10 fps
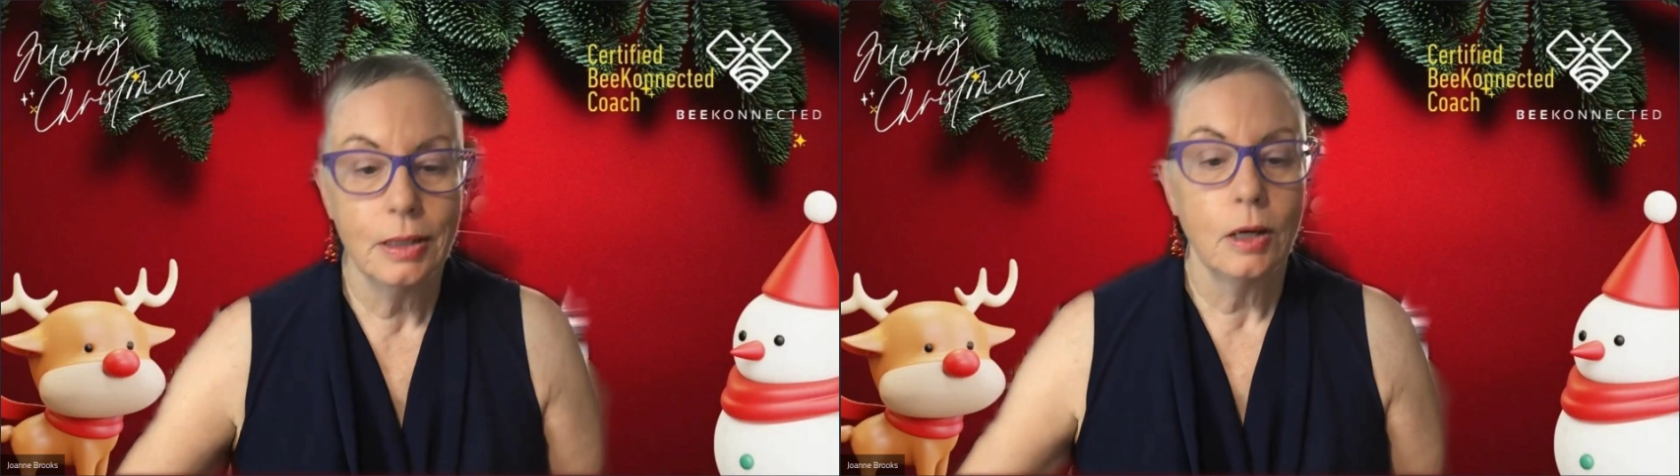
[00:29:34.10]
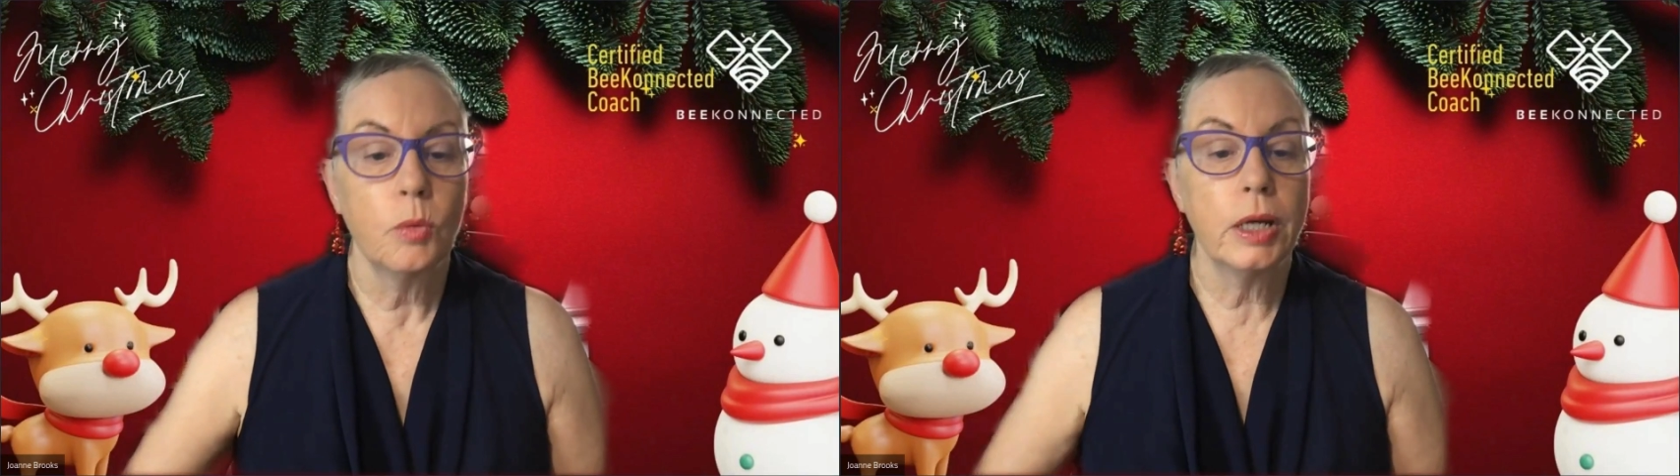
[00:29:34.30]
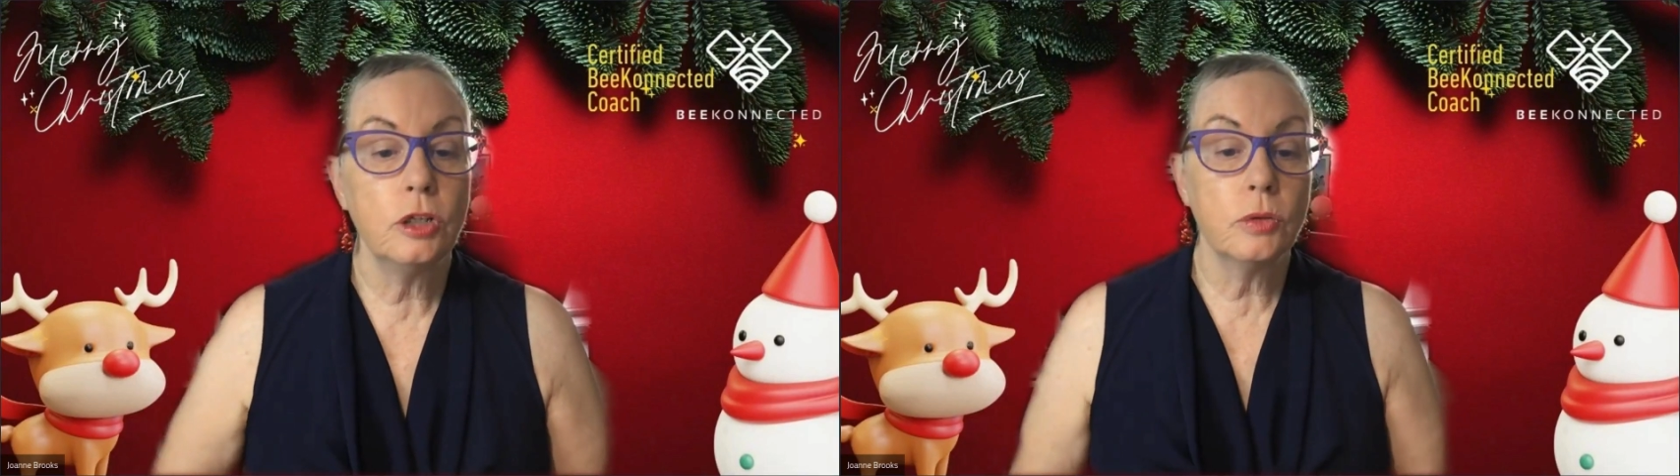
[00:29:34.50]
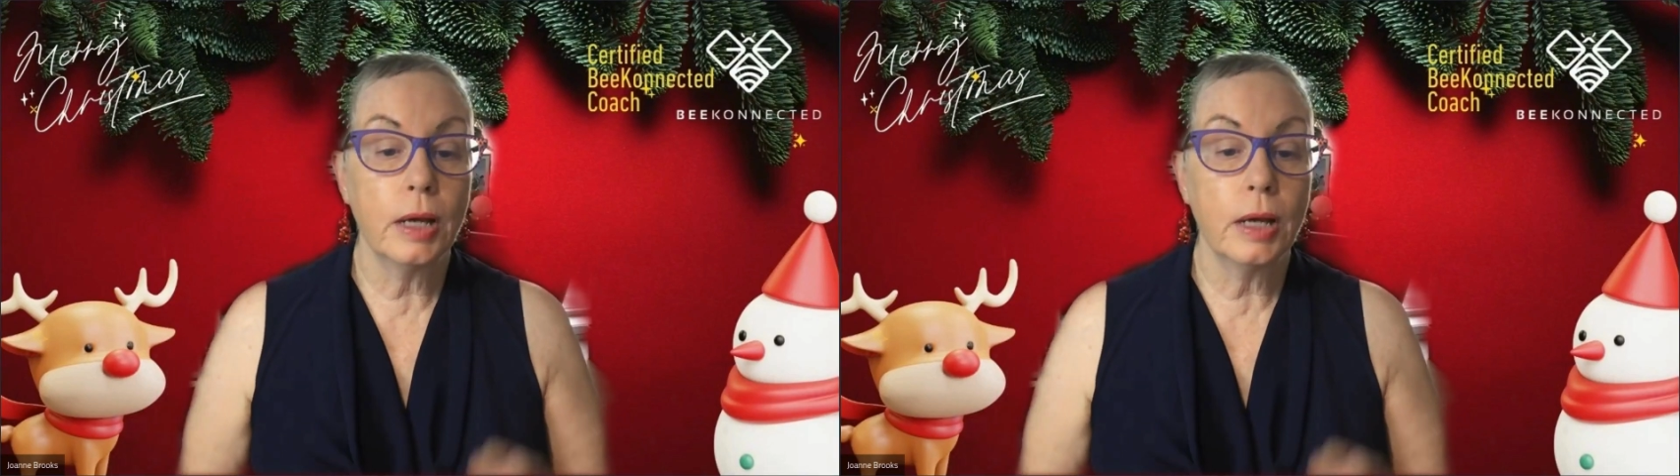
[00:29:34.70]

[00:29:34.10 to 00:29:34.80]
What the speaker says: when you